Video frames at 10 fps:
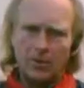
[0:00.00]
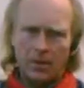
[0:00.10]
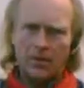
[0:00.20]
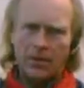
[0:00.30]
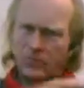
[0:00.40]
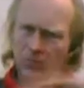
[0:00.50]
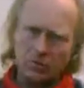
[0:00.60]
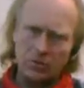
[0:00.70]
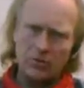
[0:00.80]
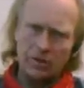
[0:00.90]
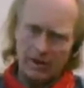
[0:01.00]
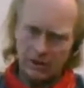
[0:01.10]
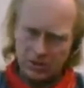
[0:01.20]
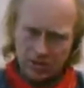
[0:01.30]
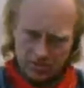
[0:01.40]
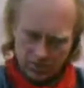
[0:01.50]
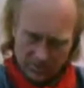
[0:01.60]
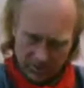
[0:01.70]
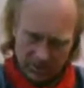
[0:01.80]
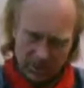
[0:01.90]
in there for communications,
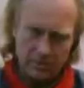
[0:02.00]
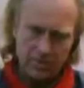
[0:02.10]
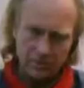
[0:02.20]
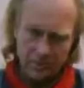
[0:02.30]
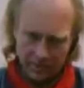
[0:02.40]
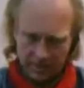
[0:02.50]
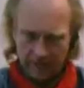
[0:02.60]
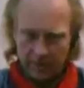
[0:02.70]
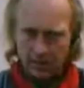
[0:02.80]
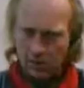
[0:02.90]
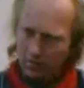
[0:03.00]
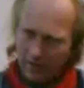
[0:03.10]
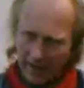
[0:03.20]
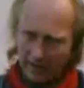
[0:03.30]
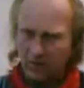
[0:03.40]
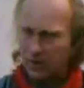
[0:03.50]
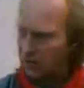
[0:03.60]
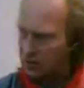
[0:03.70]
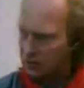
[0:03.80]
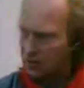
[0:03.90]
ostensibly technical, but actually
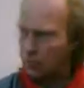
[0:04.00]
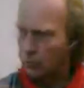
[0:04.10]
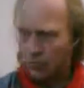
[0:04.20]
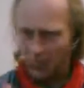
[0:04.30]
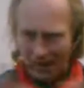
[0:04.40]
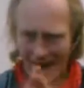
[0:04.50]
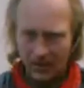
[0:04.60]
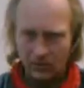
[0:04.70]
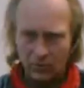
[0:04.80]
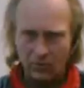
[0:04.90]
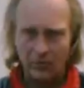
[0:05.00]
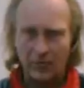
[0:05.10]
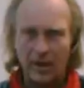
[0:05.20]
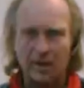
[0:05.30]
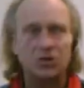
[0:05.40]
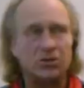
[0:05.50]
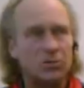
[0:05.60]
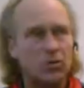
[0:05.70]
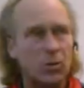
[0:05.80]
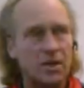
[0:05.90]
it was to do with the lack of communication
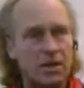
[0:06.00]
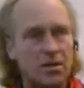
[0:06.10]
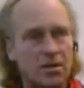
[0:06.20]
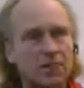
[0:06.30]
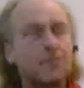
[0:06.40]
between